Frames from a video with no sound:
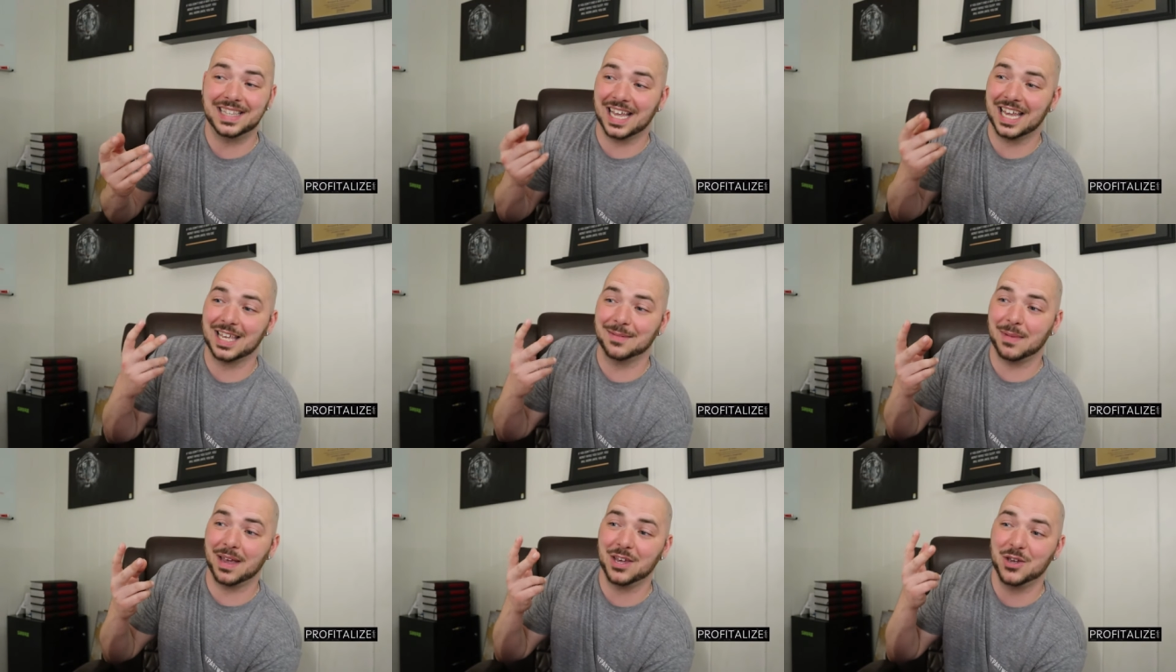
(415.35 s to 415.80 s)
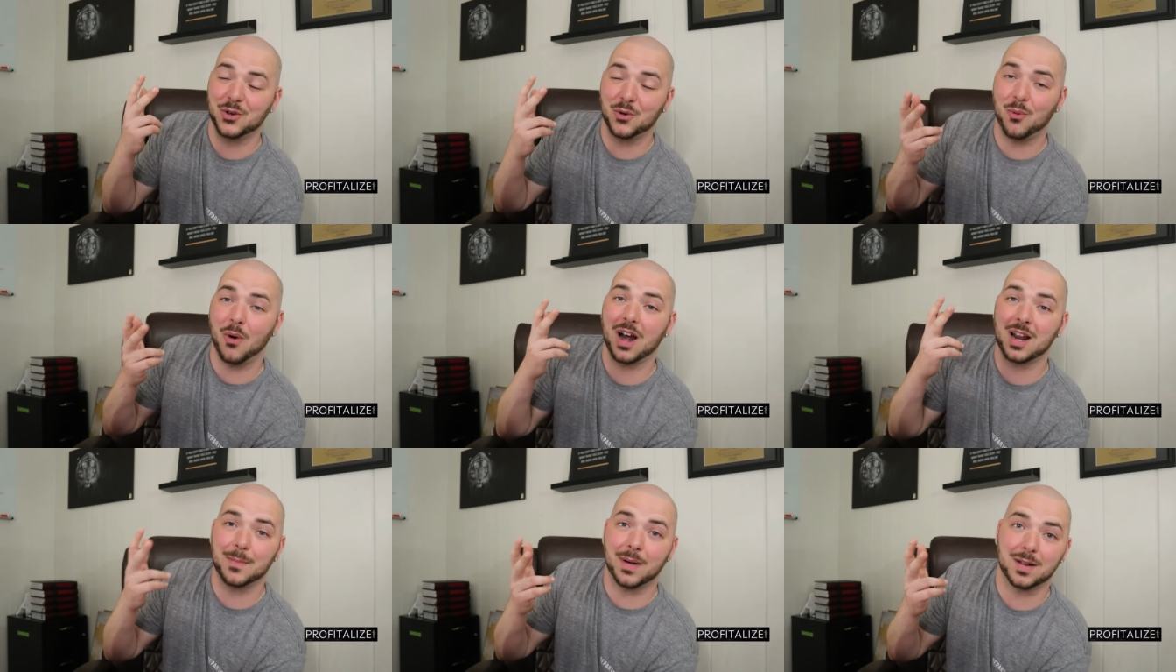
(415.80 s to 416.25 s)
They can make you
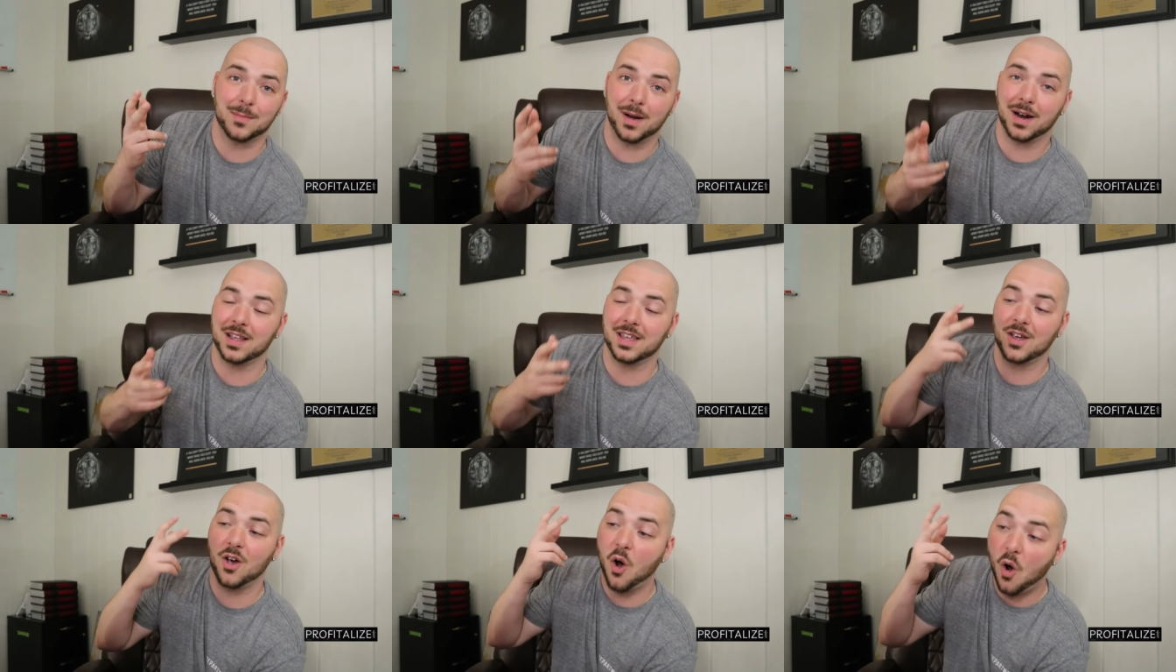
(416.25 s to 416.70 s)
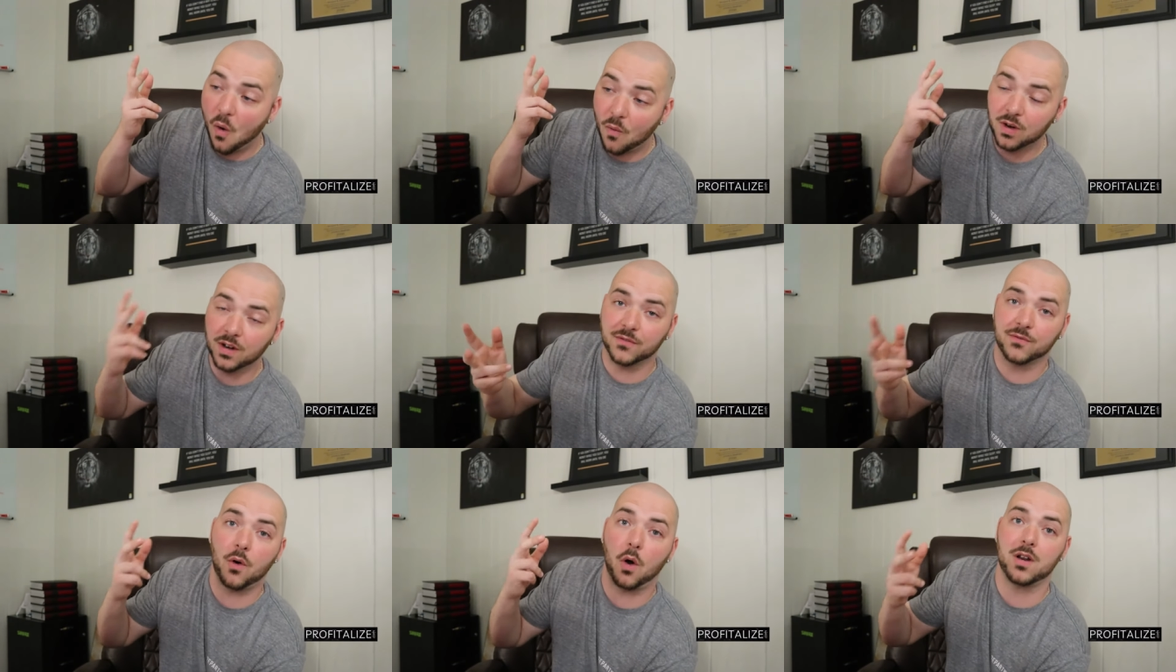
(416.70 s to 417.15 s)
quite a bit of money,
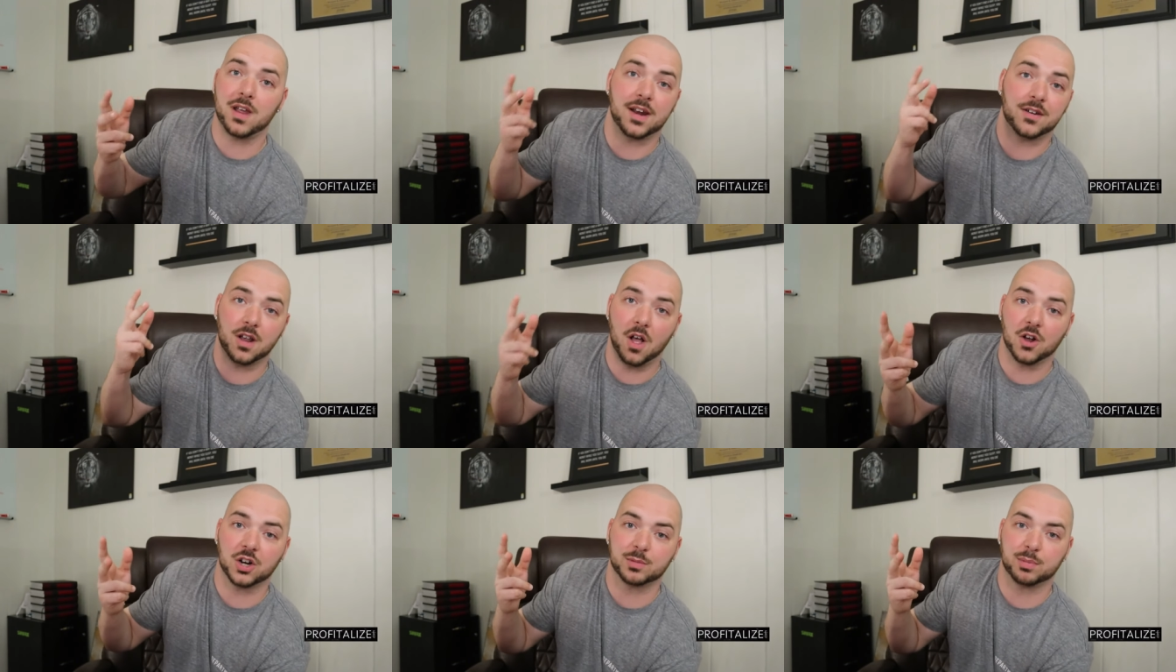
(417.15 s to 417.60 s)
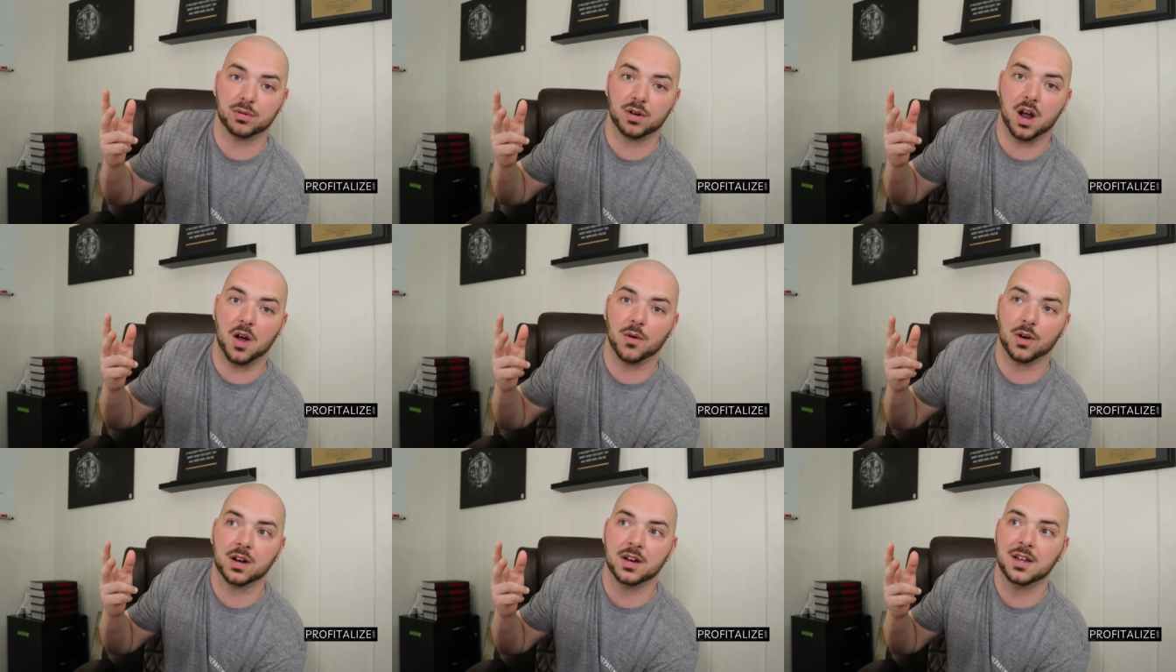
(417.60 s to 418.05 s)
over forty-eight dollars per
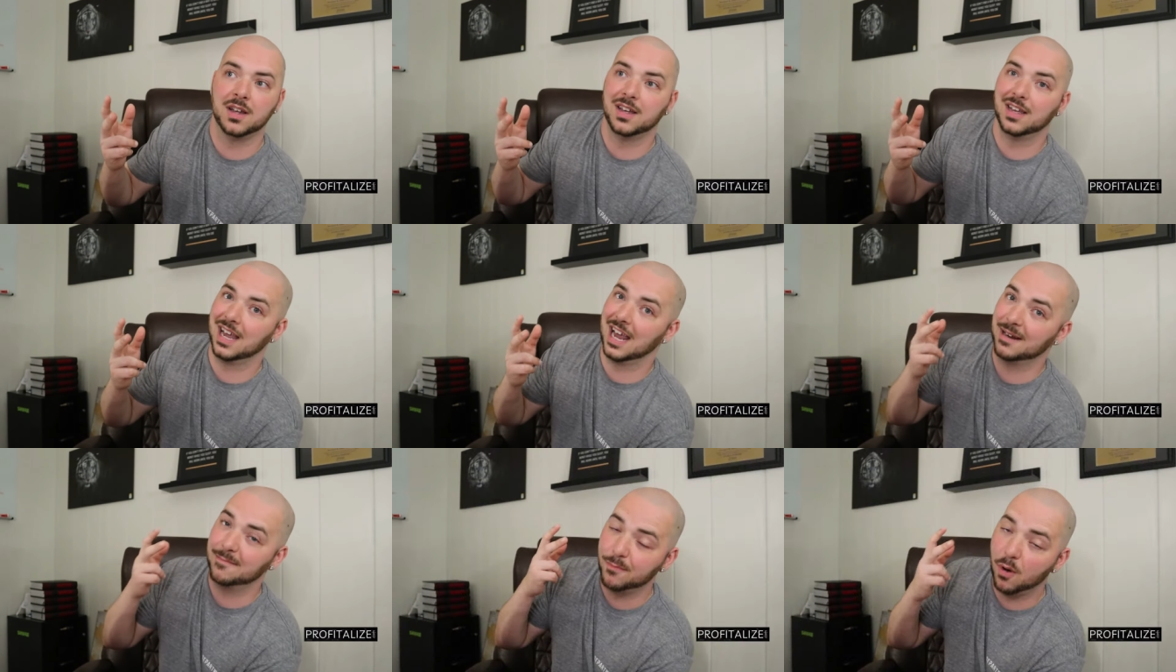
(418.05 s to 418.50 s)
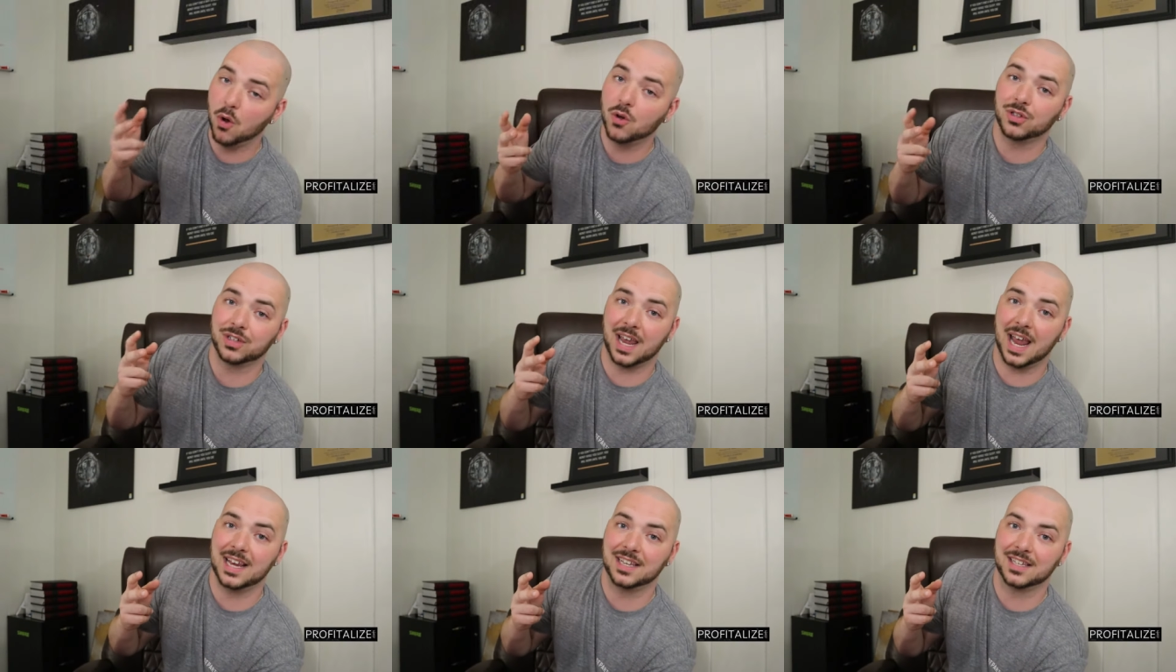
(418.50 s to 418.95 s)
hour in
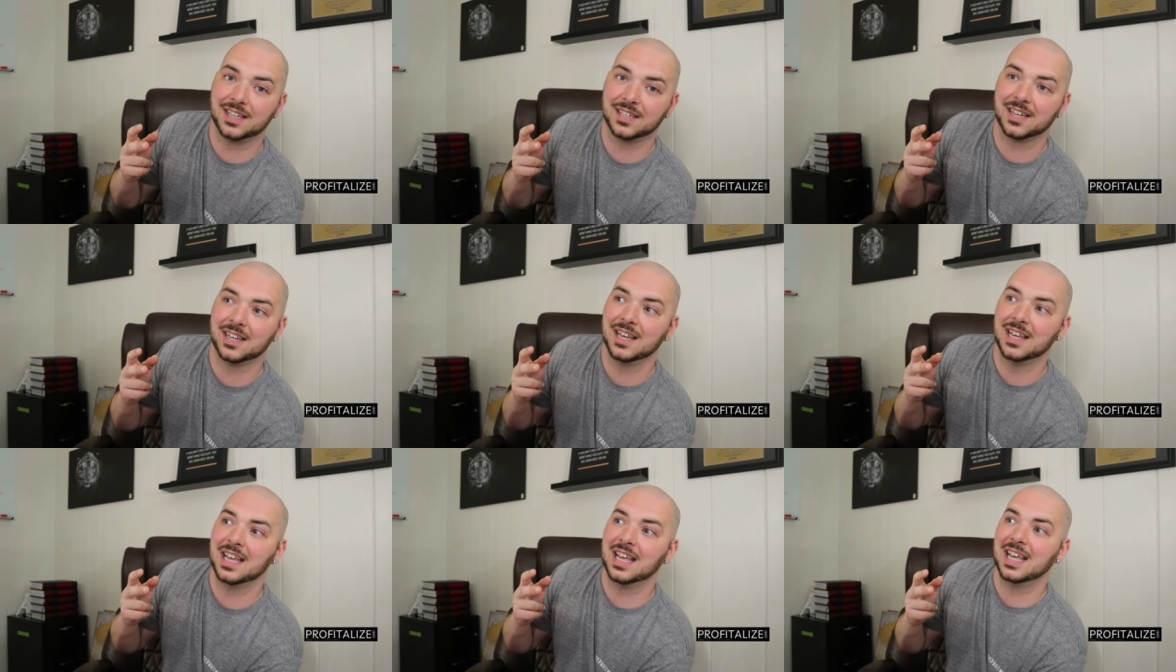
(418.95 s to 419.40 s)
most cases,